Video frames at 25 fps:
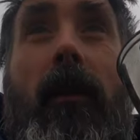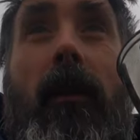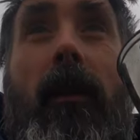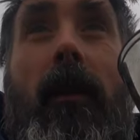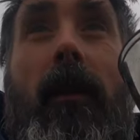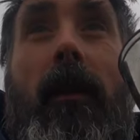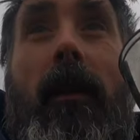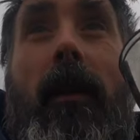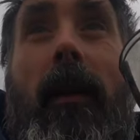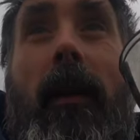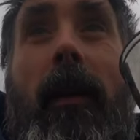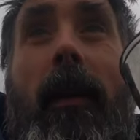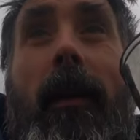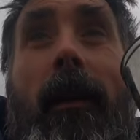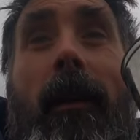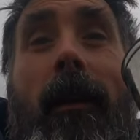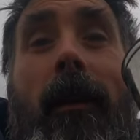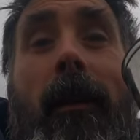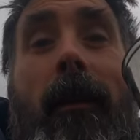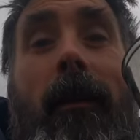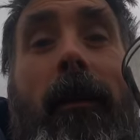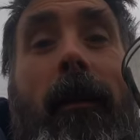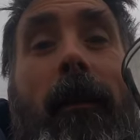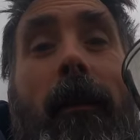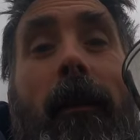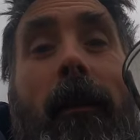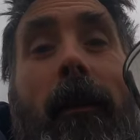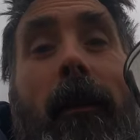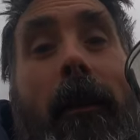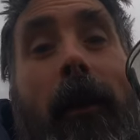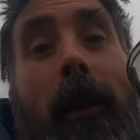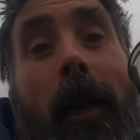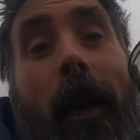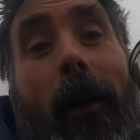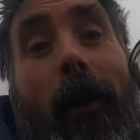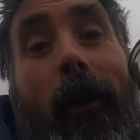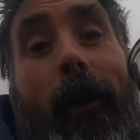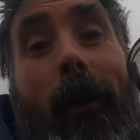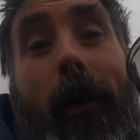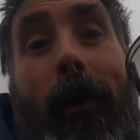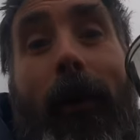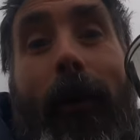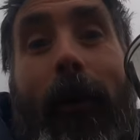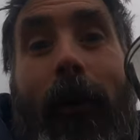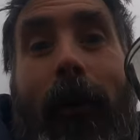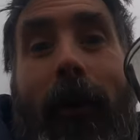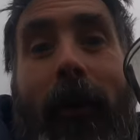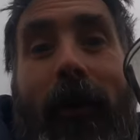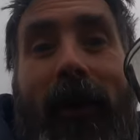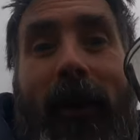and uh, get lucky
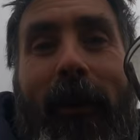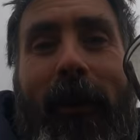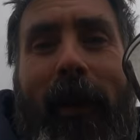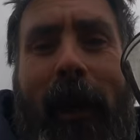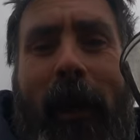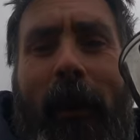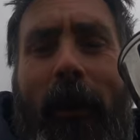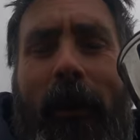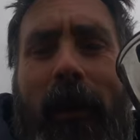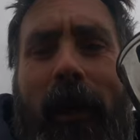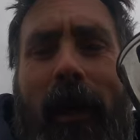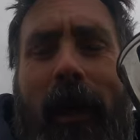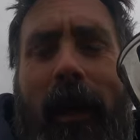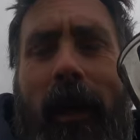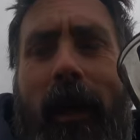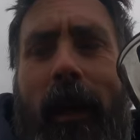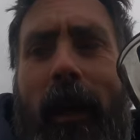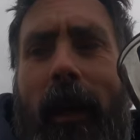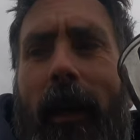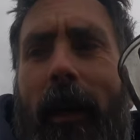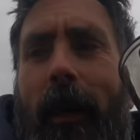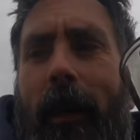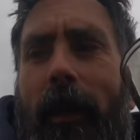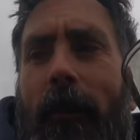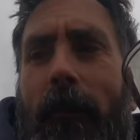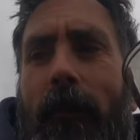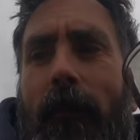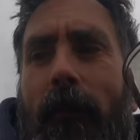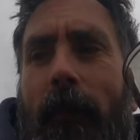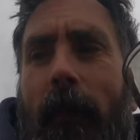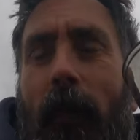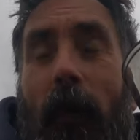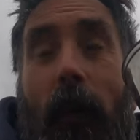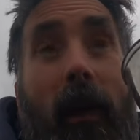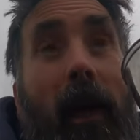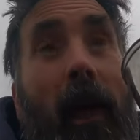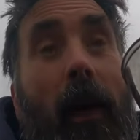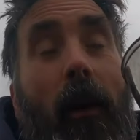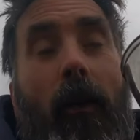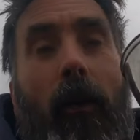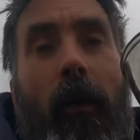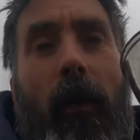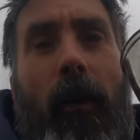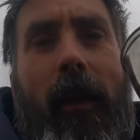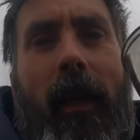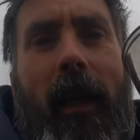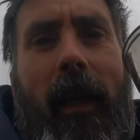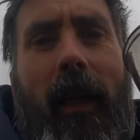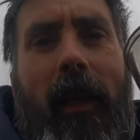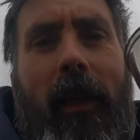or don't get lucky, uh, or get
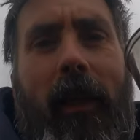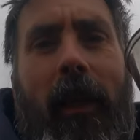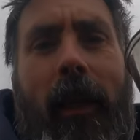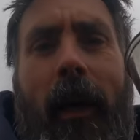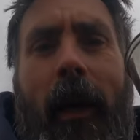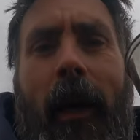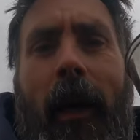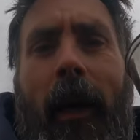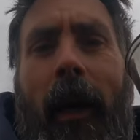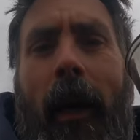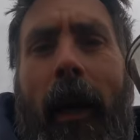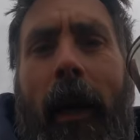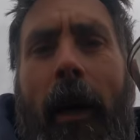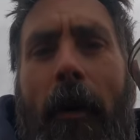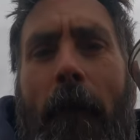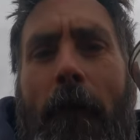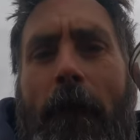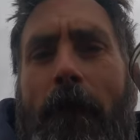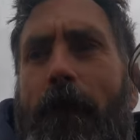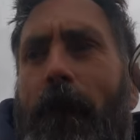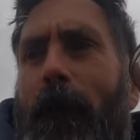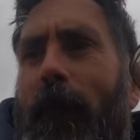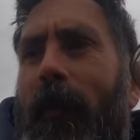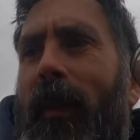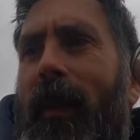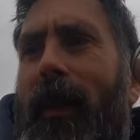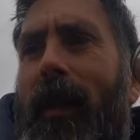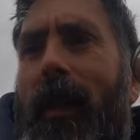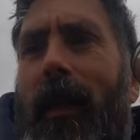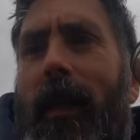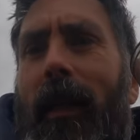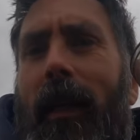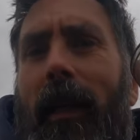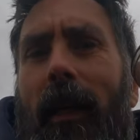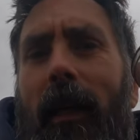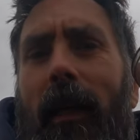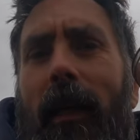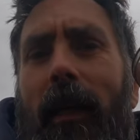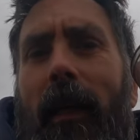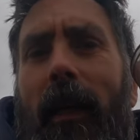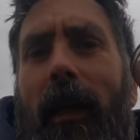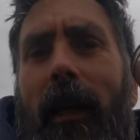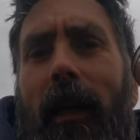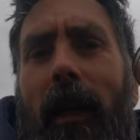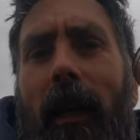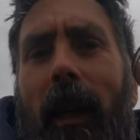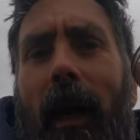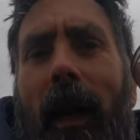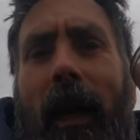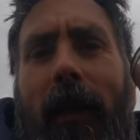unlucky. Um,
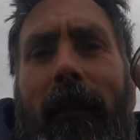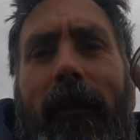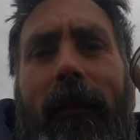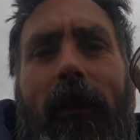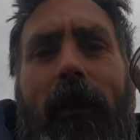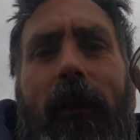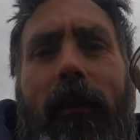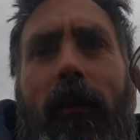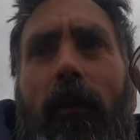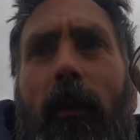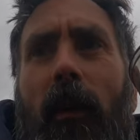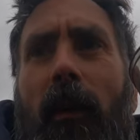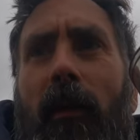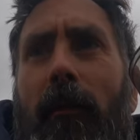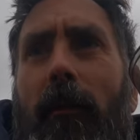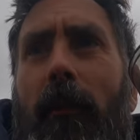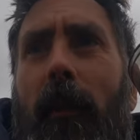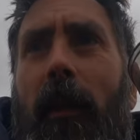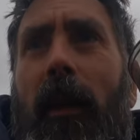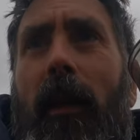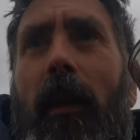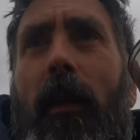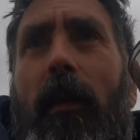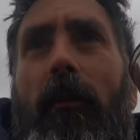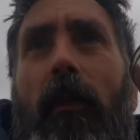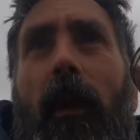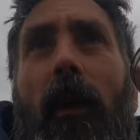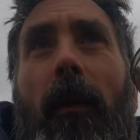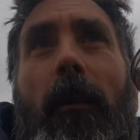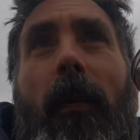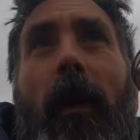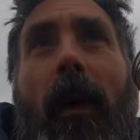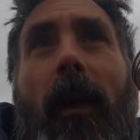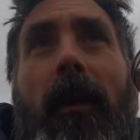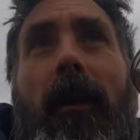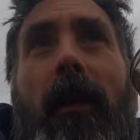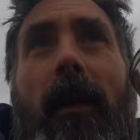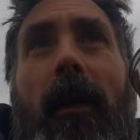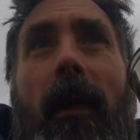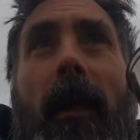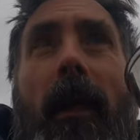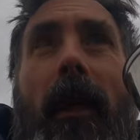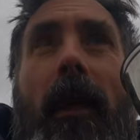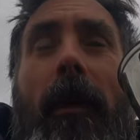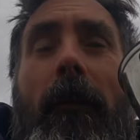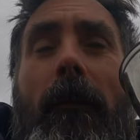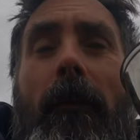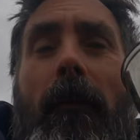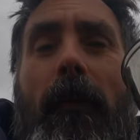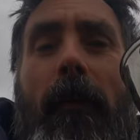had fun with my new rod pod
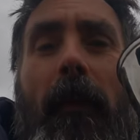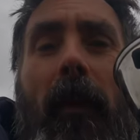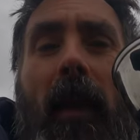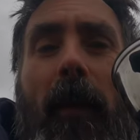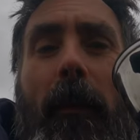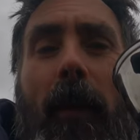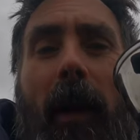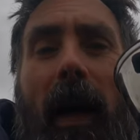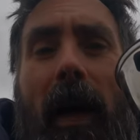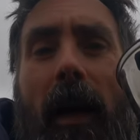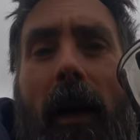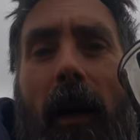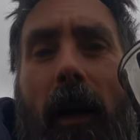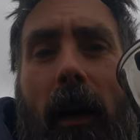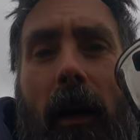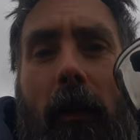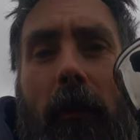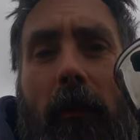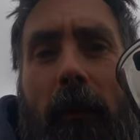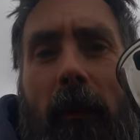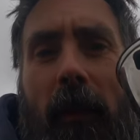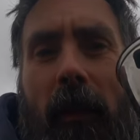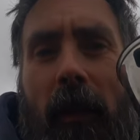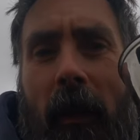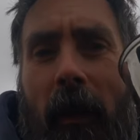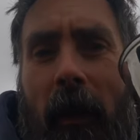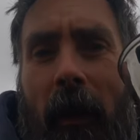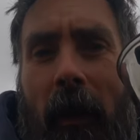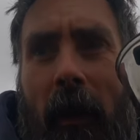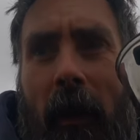um, and the bite alarms.